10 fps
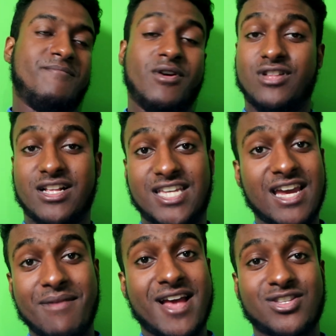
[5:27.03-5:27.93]
But the
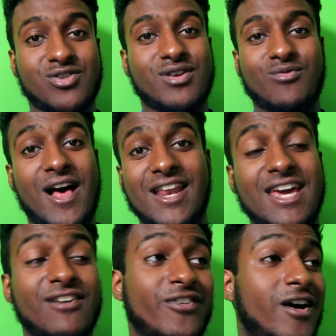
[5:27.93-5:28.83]
team ain't doing well
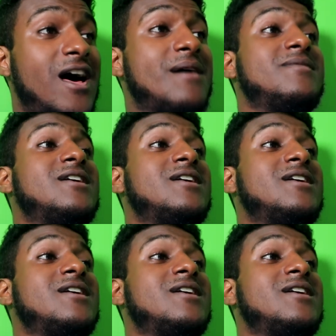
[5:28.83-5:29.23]
either. I